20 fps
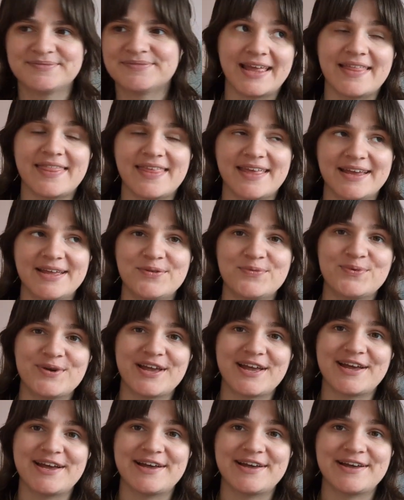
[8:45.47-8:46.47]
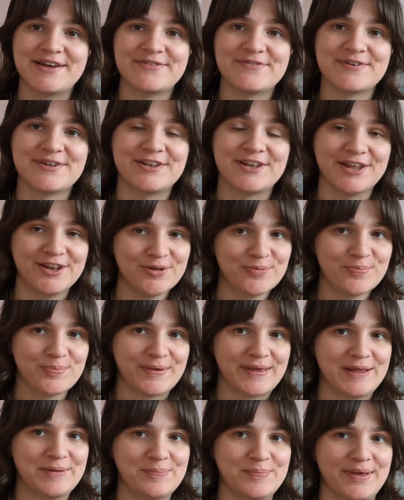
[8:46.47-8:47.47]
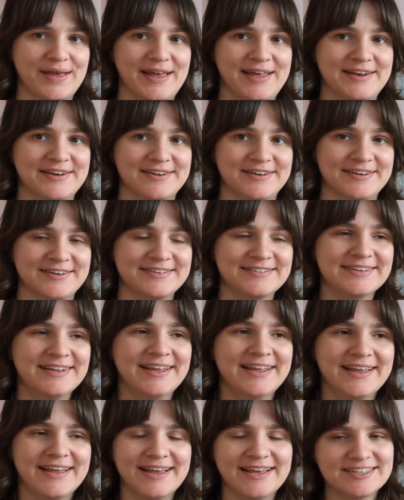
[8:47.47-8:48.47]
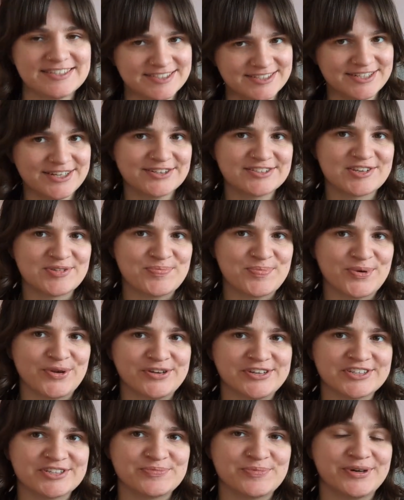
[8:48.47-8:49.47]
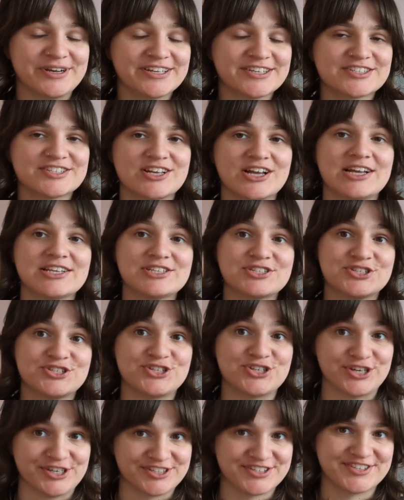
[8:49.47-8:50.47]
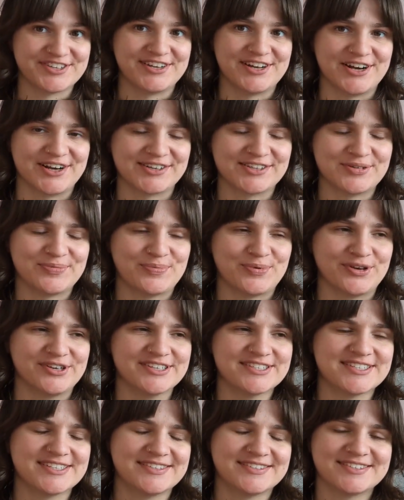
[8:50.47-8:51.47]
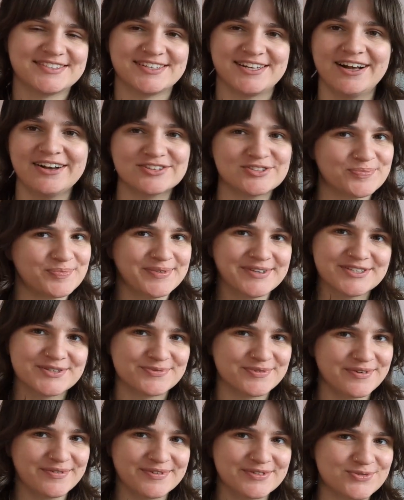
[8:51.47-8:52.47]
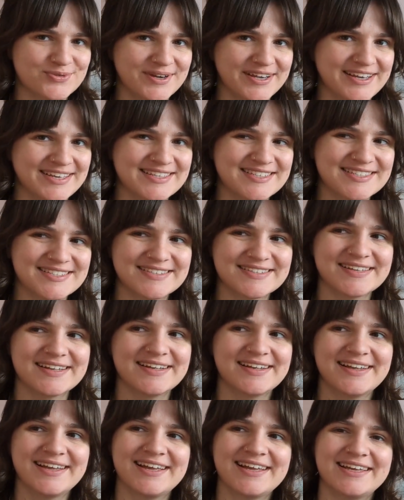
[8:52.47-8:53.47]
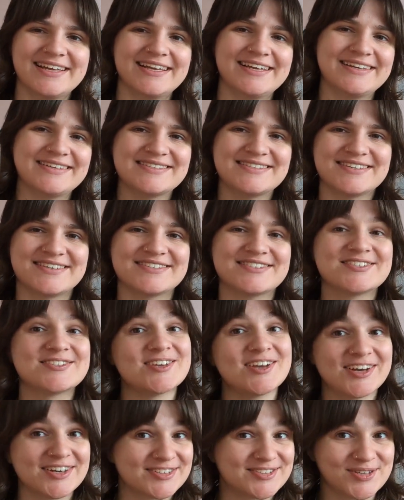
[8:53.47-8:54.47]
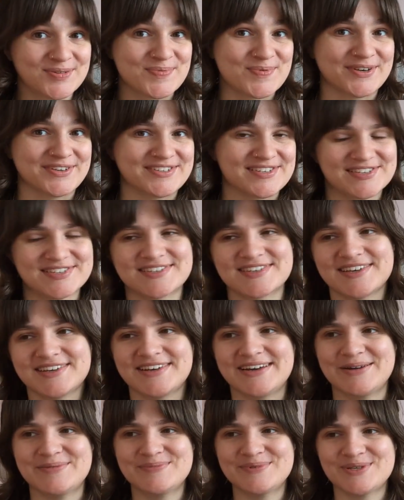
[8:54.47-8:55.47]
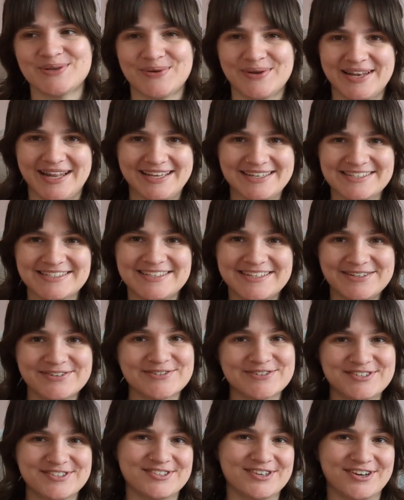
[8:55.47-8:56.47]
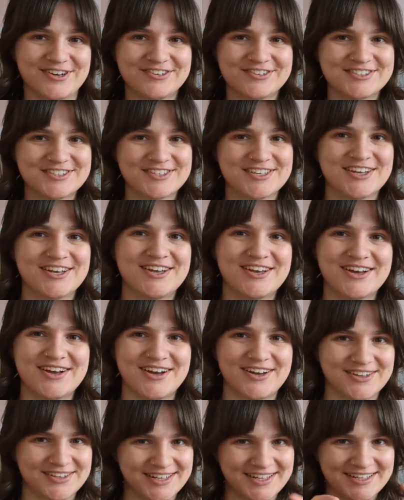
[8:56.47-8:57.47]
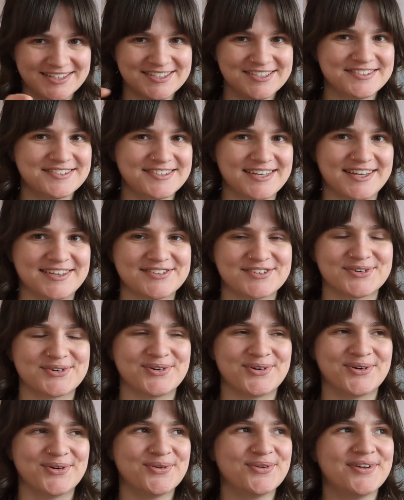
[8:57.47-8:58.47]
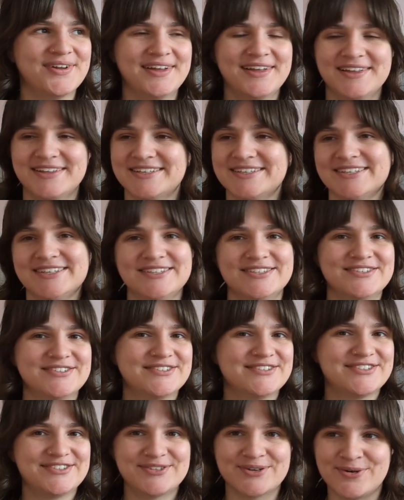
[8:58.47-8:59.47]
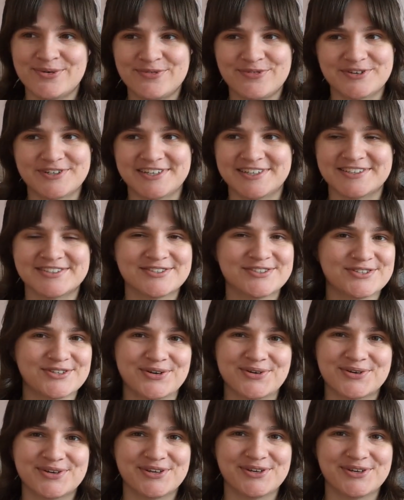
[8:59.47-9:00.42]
And then we have another paid pattern. It's an octopus, but it's not just an octopus. It's an octopus with a twist. It's a socktopus. So it has little socks on each tentacle. So fun, so